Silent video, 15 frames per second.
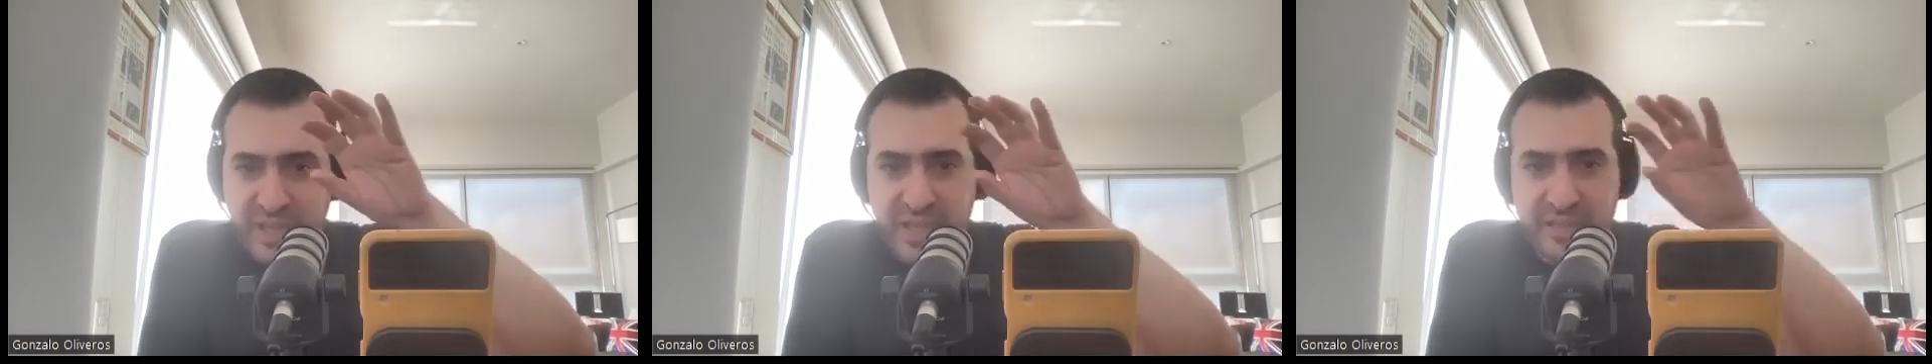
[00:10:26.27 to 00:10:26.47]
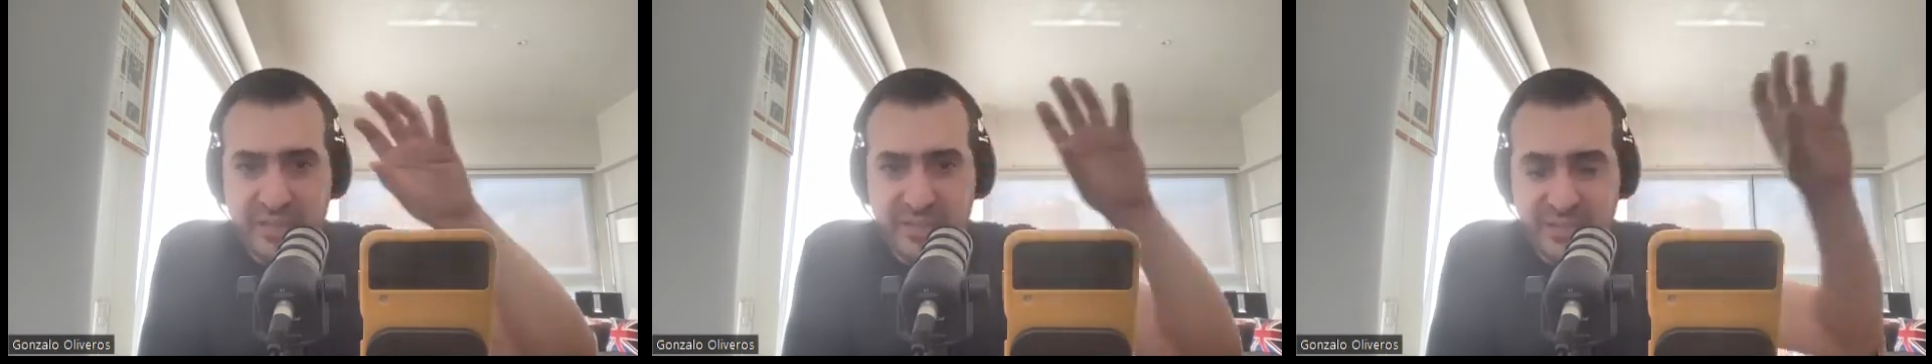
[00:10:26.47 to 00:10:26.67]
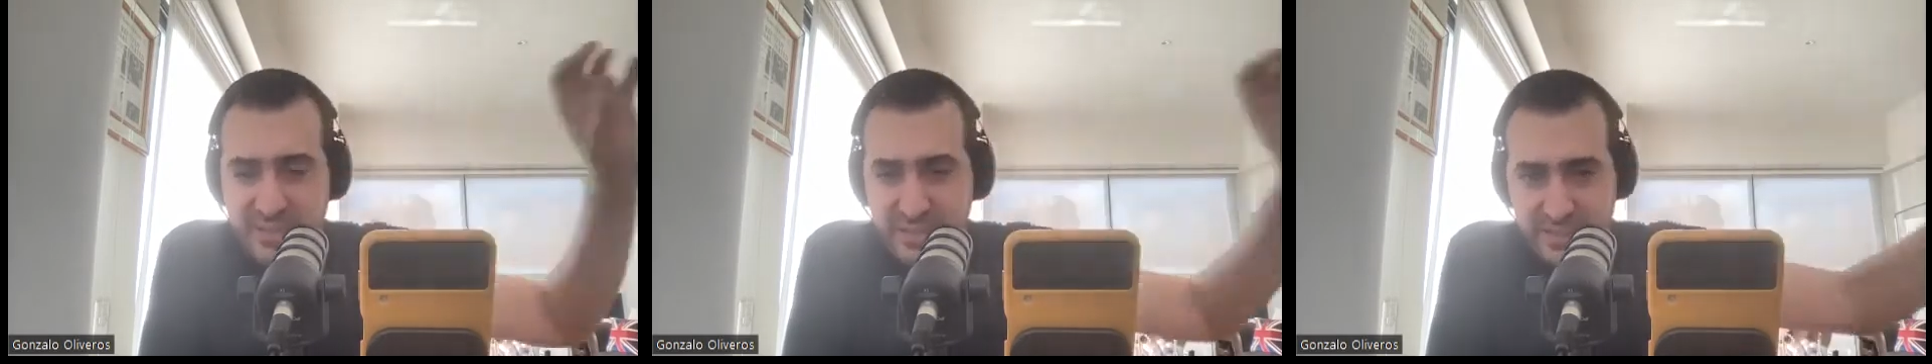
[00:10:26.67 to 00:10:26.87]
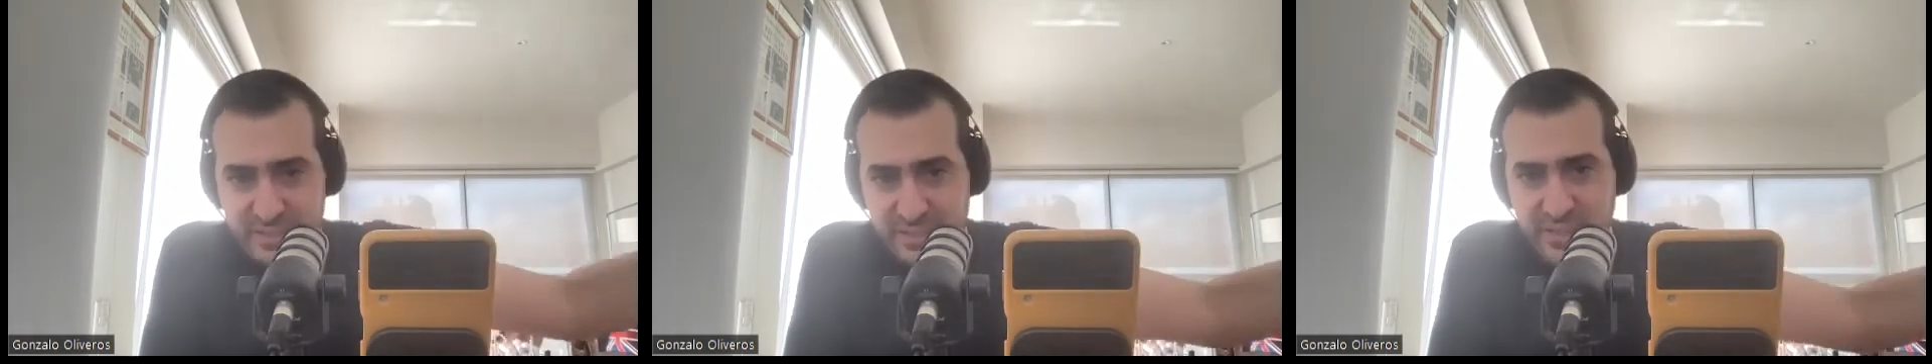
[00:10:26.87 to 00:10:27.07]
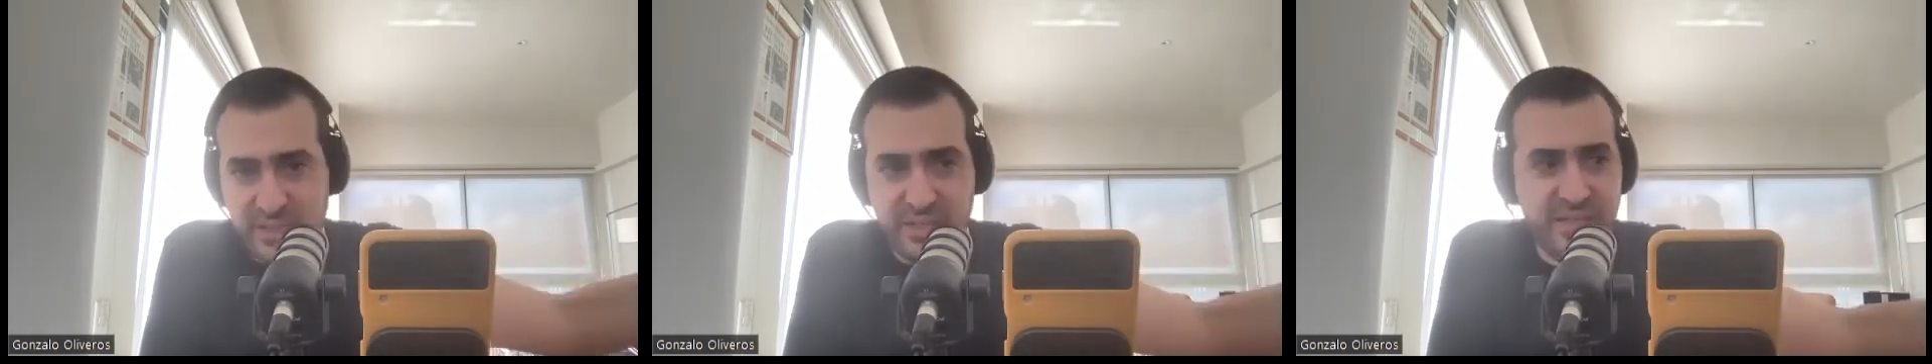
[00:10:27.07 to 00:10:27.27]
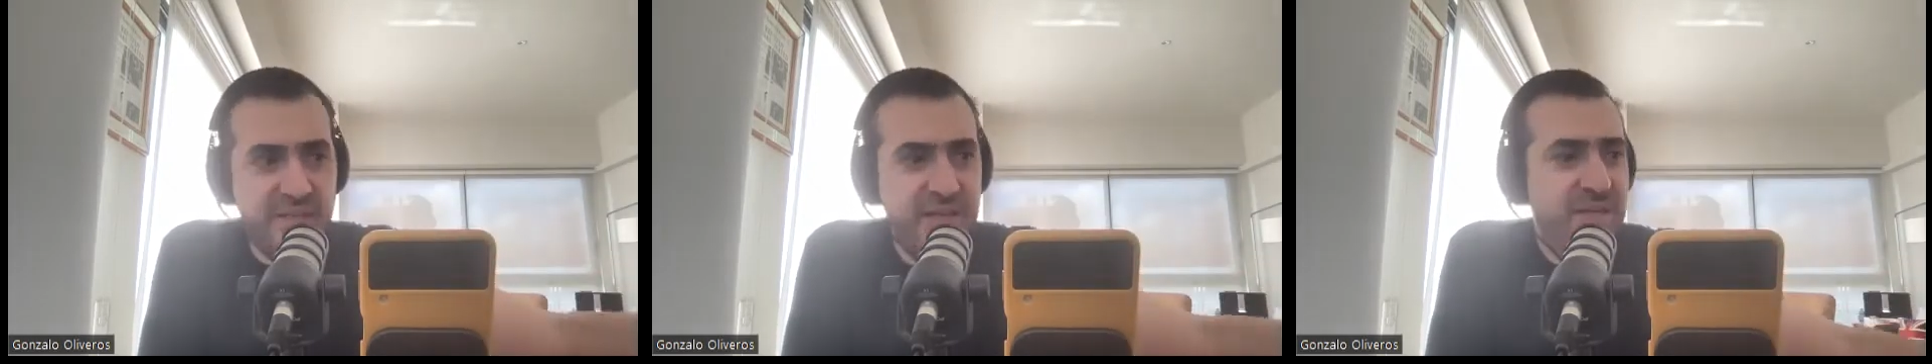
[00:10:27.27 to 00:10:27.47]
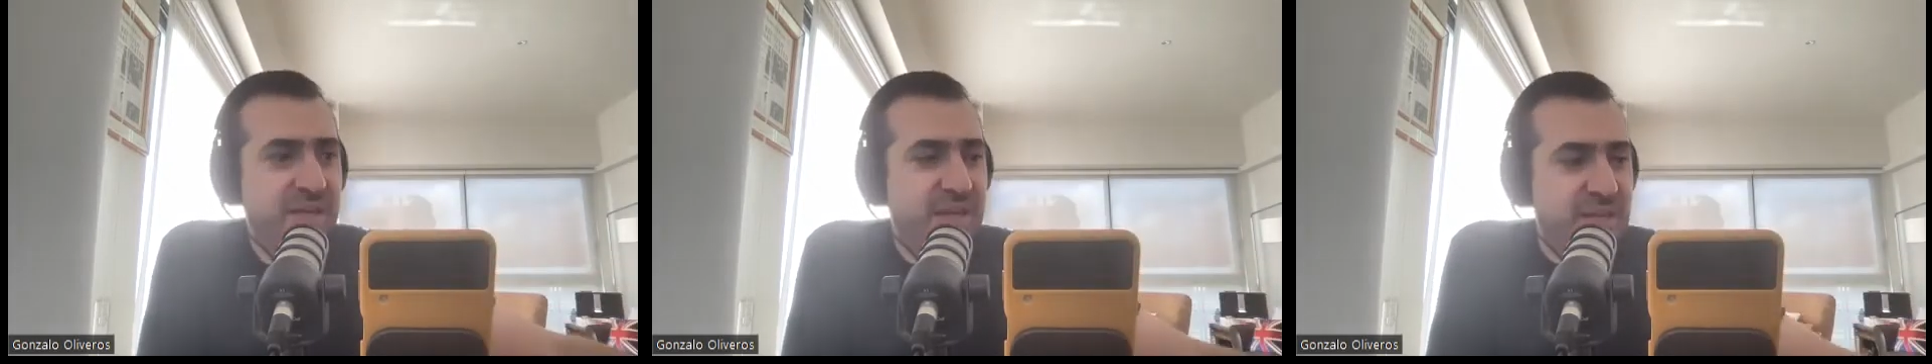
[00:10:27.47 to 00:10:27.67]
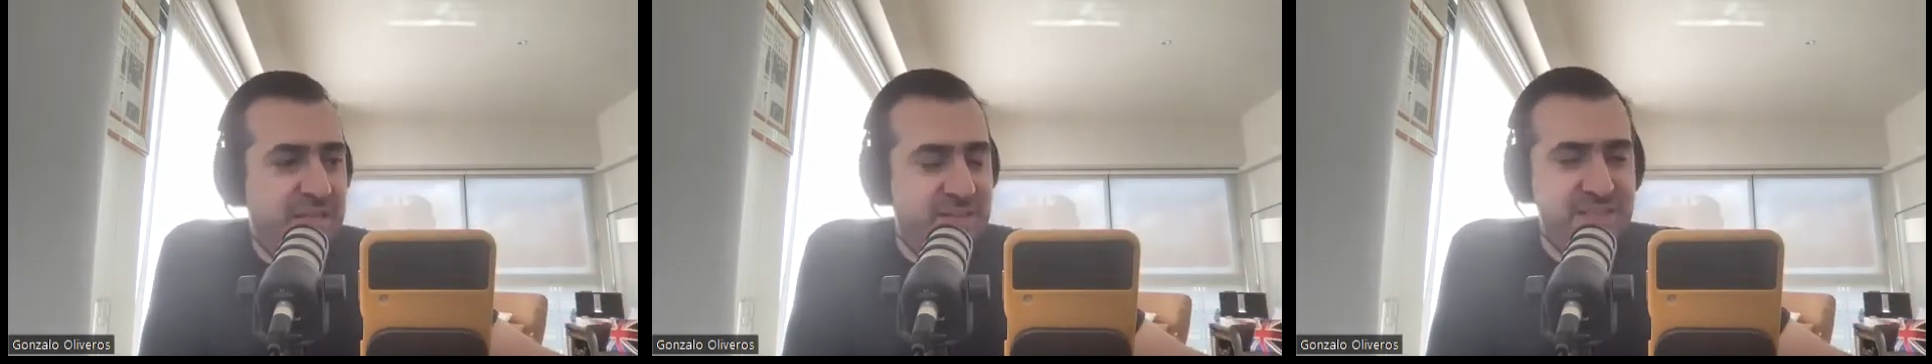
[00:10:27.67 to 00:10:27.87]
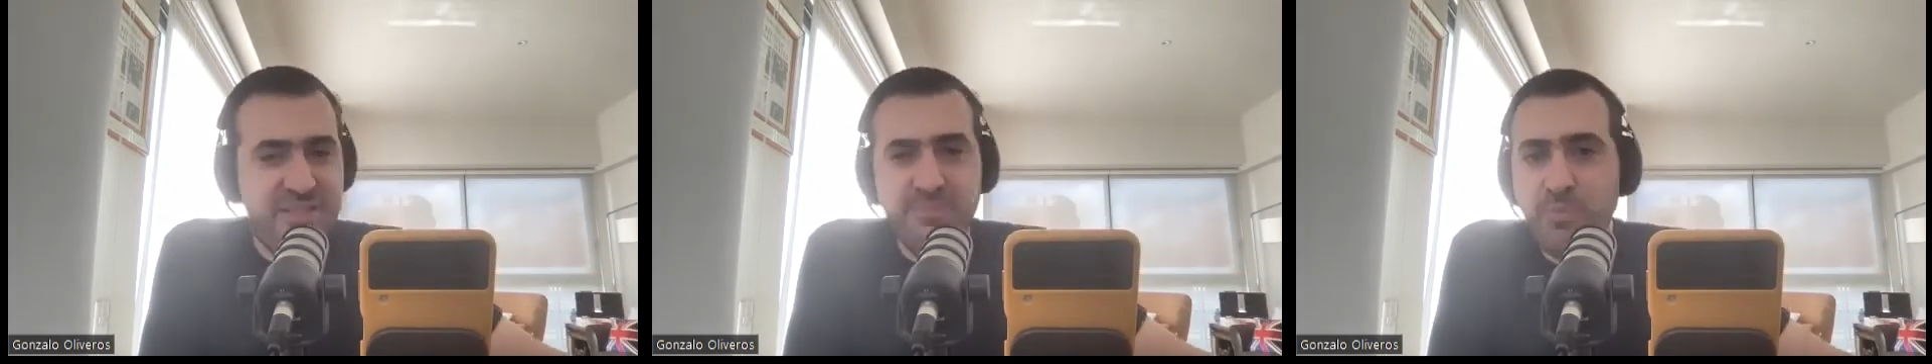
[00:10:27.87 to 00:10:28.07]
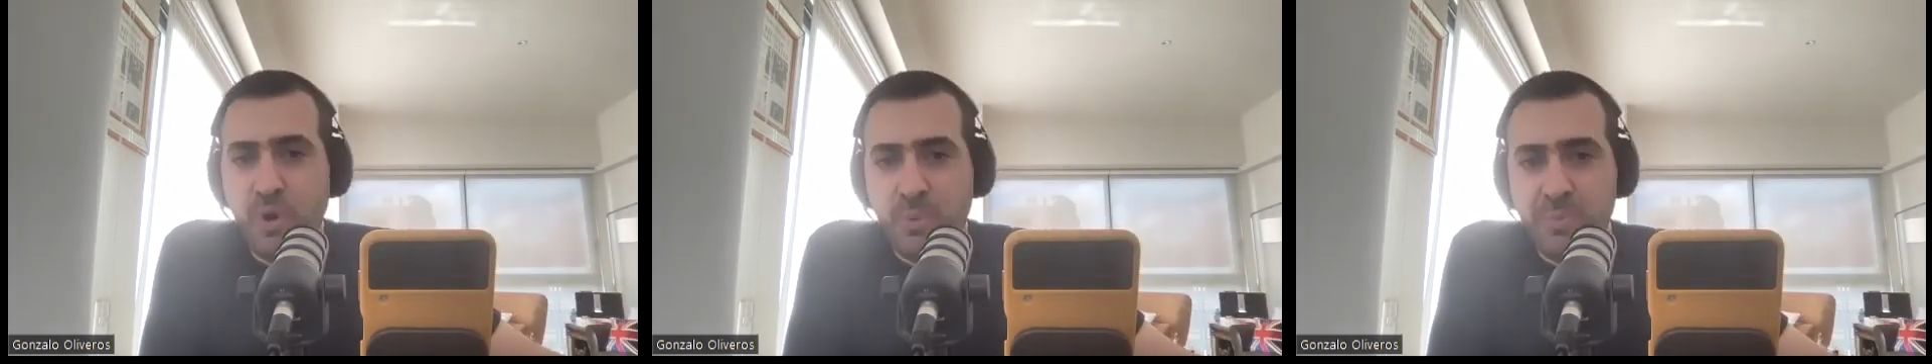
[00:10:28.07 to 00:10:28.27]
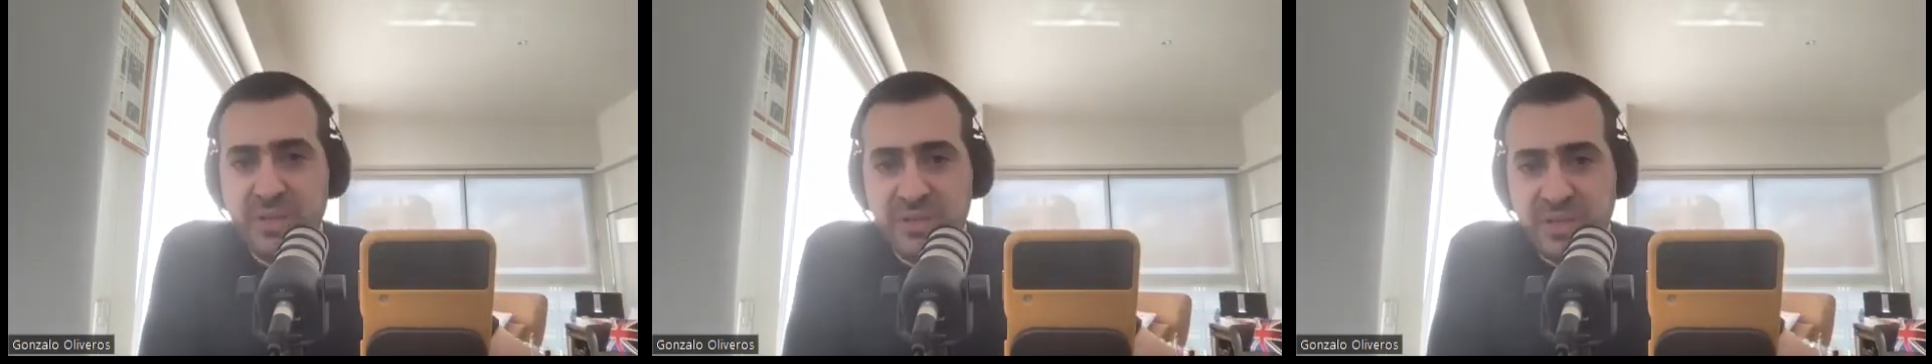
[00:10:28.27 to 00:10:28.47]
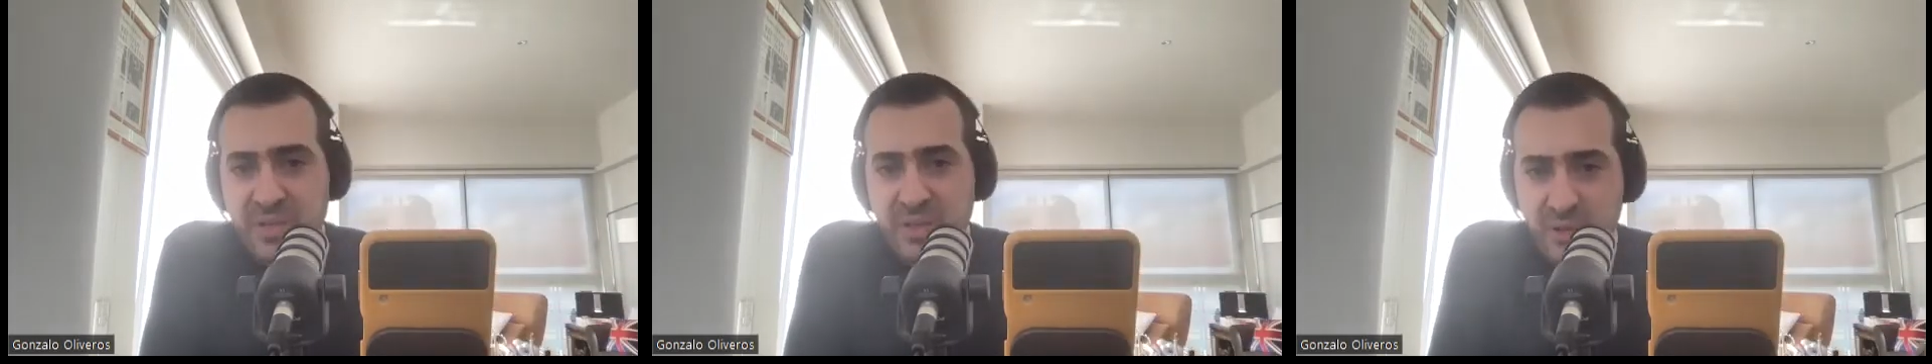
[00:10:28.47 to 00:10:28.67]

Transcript: and this in this moment,